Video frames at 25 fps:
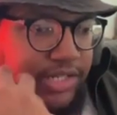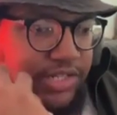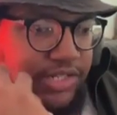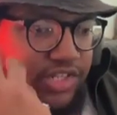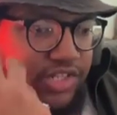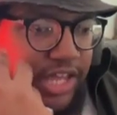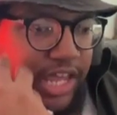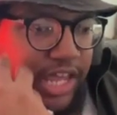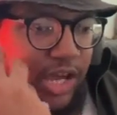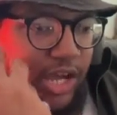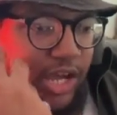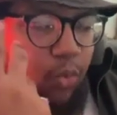
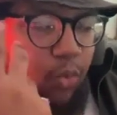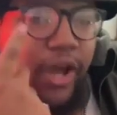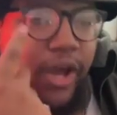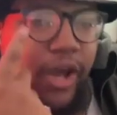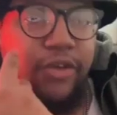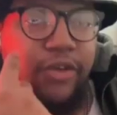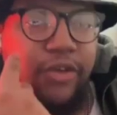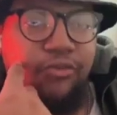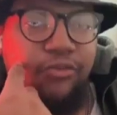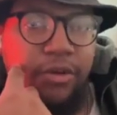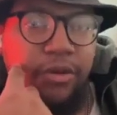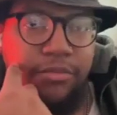stay away
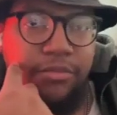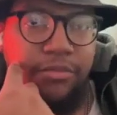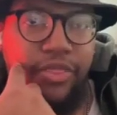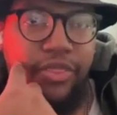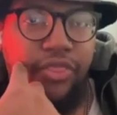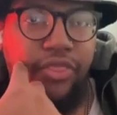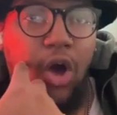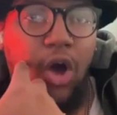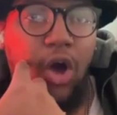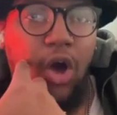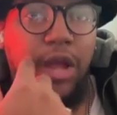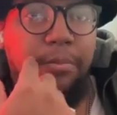from the
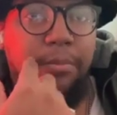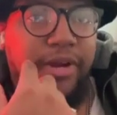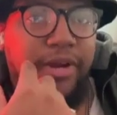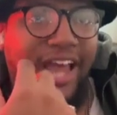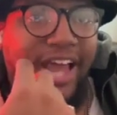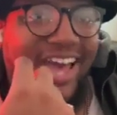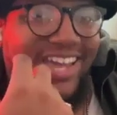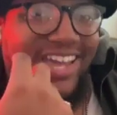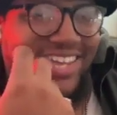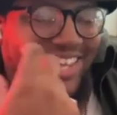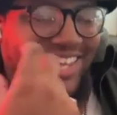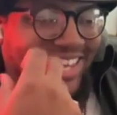thought, but
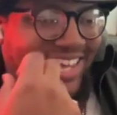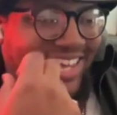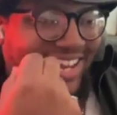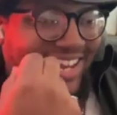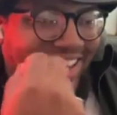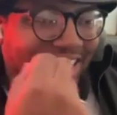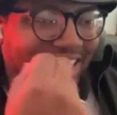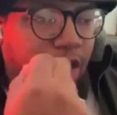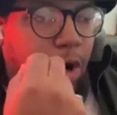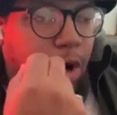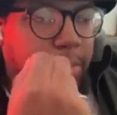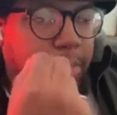I can't
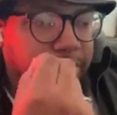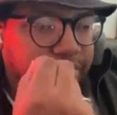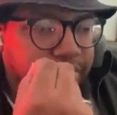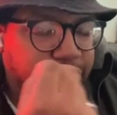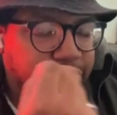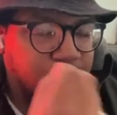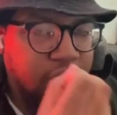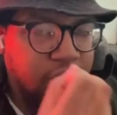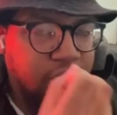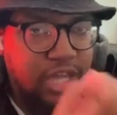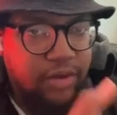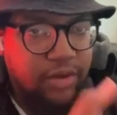help but
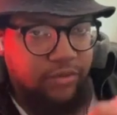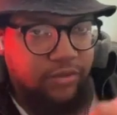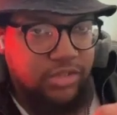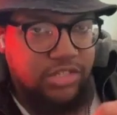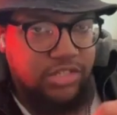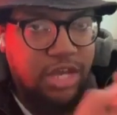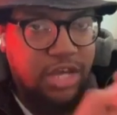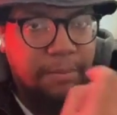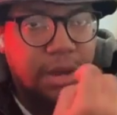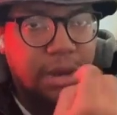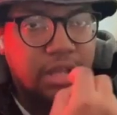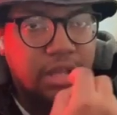think every
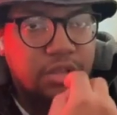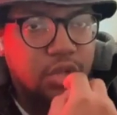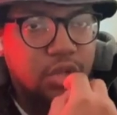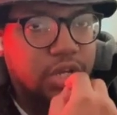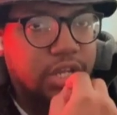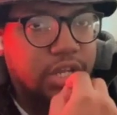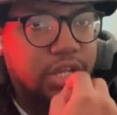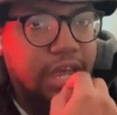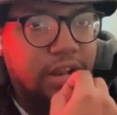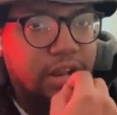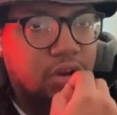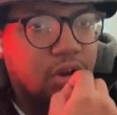time I
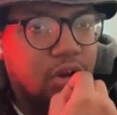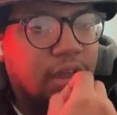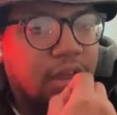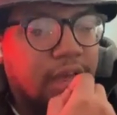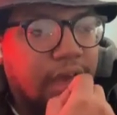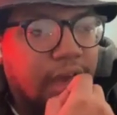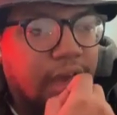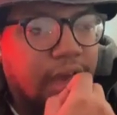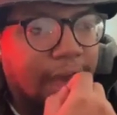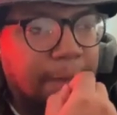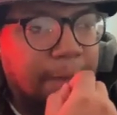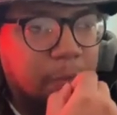look at her,
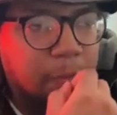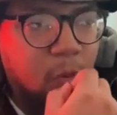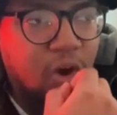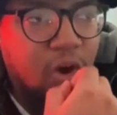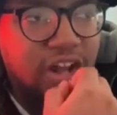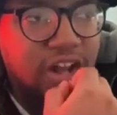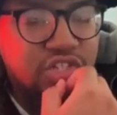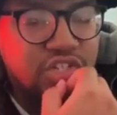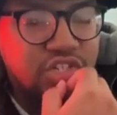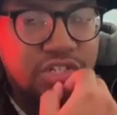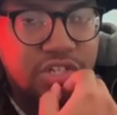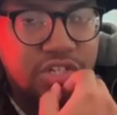I'm
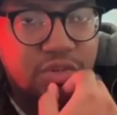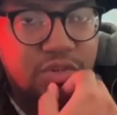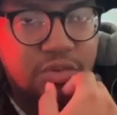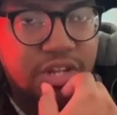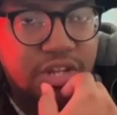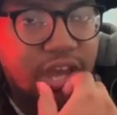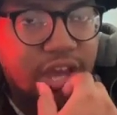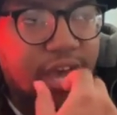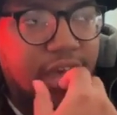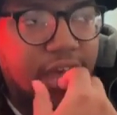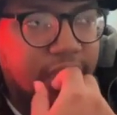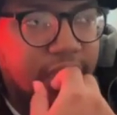watching you
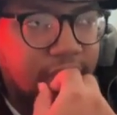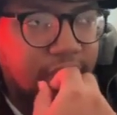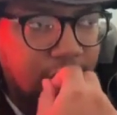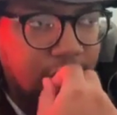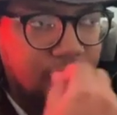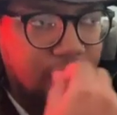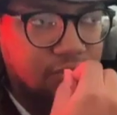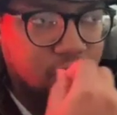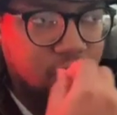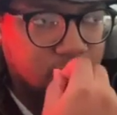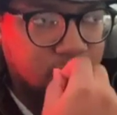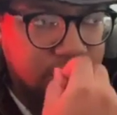die
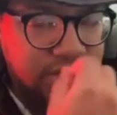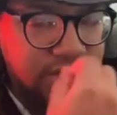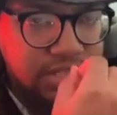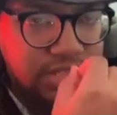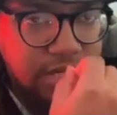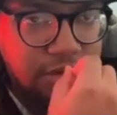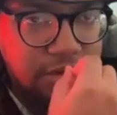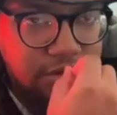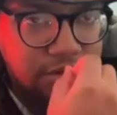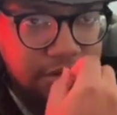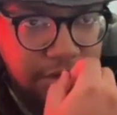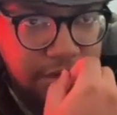every
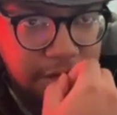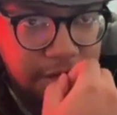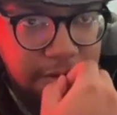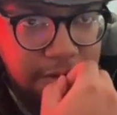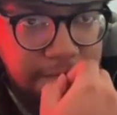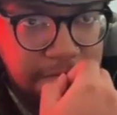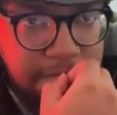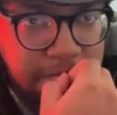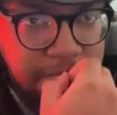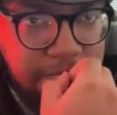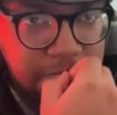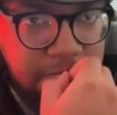single day.
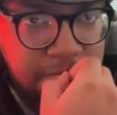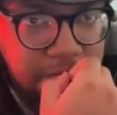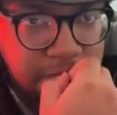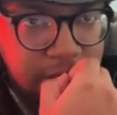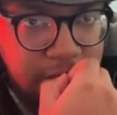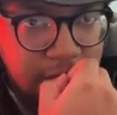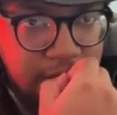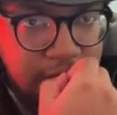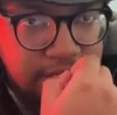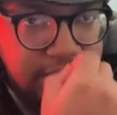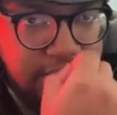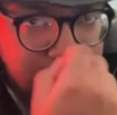
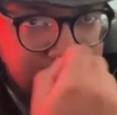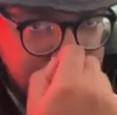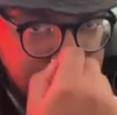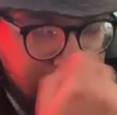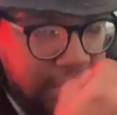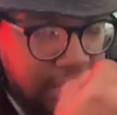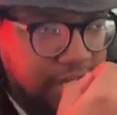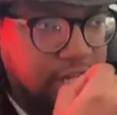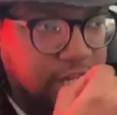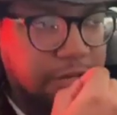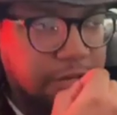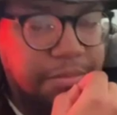
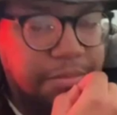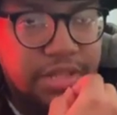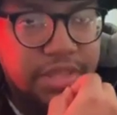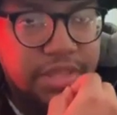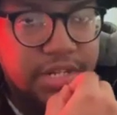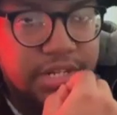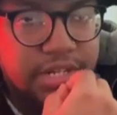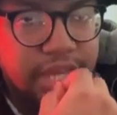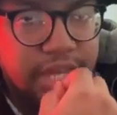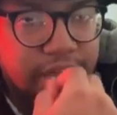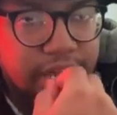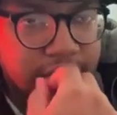Today could be the
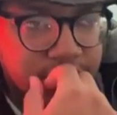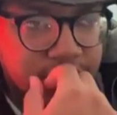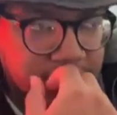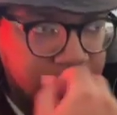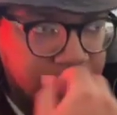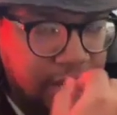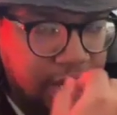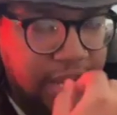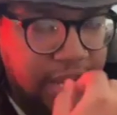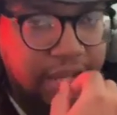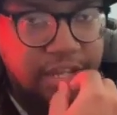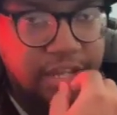day,
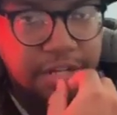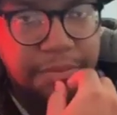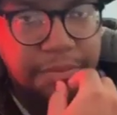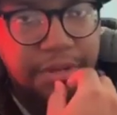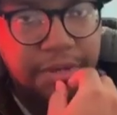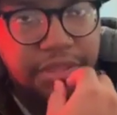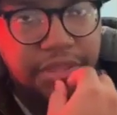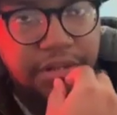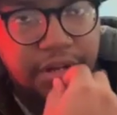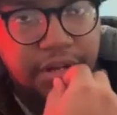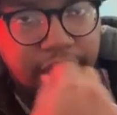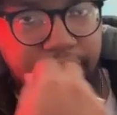tonight could
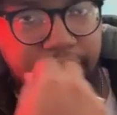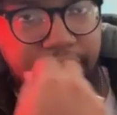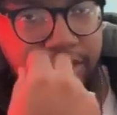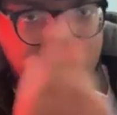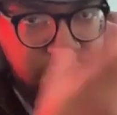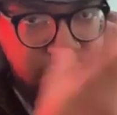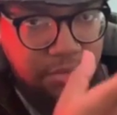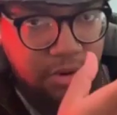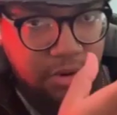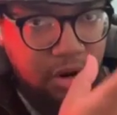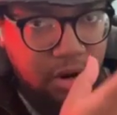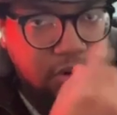be the night,
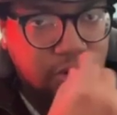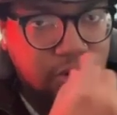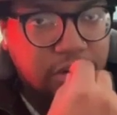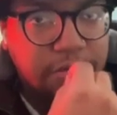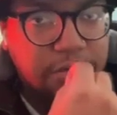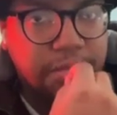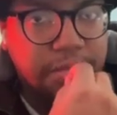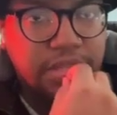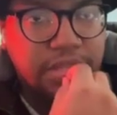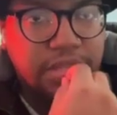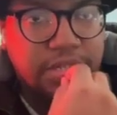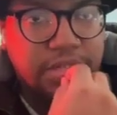tomorrow could
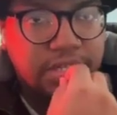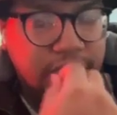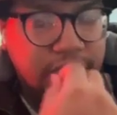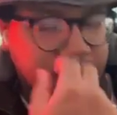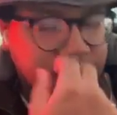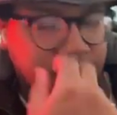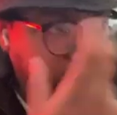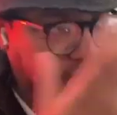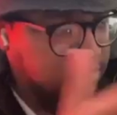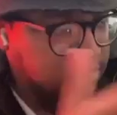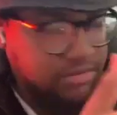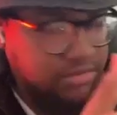be the day.
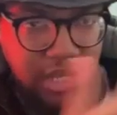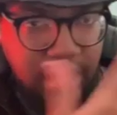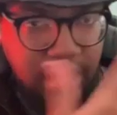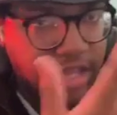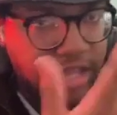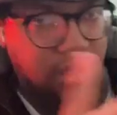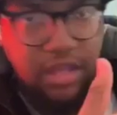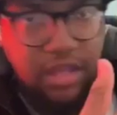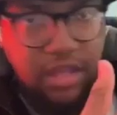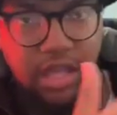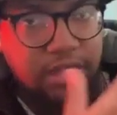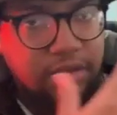
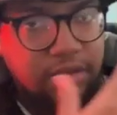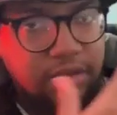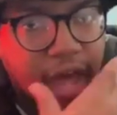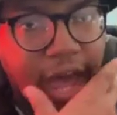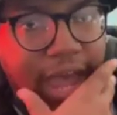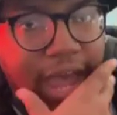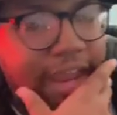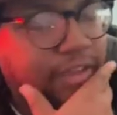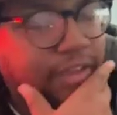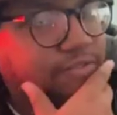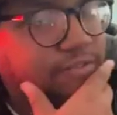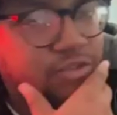
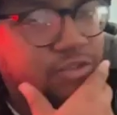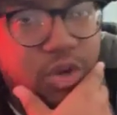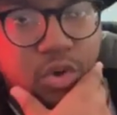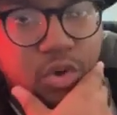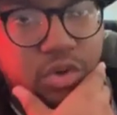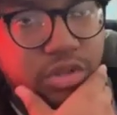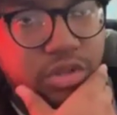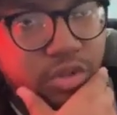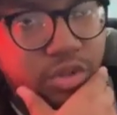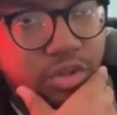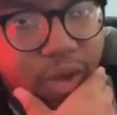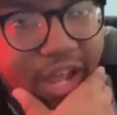I have no
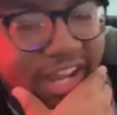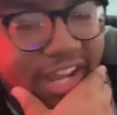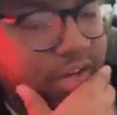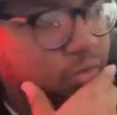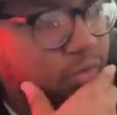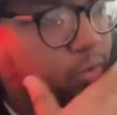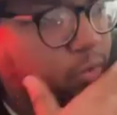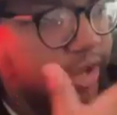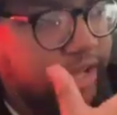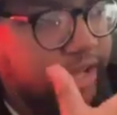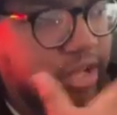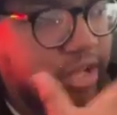clue. I could
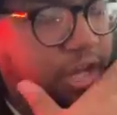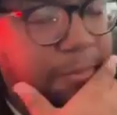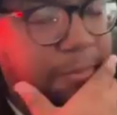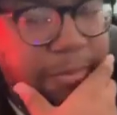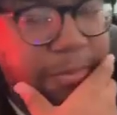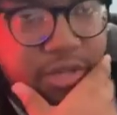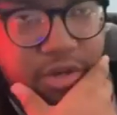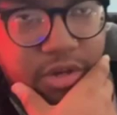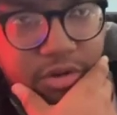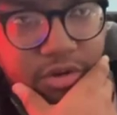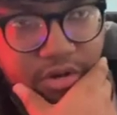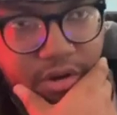wake up
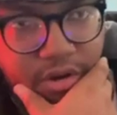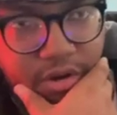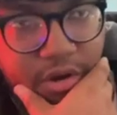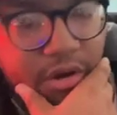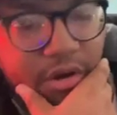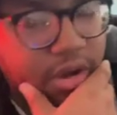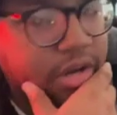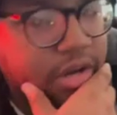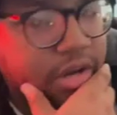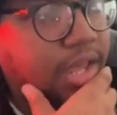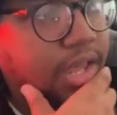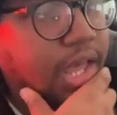and you're
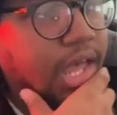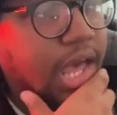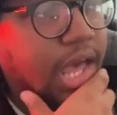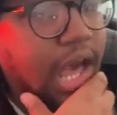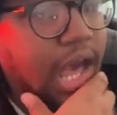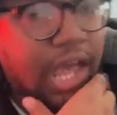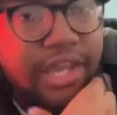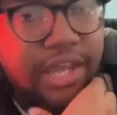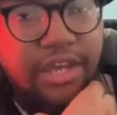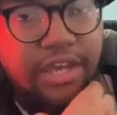gone. I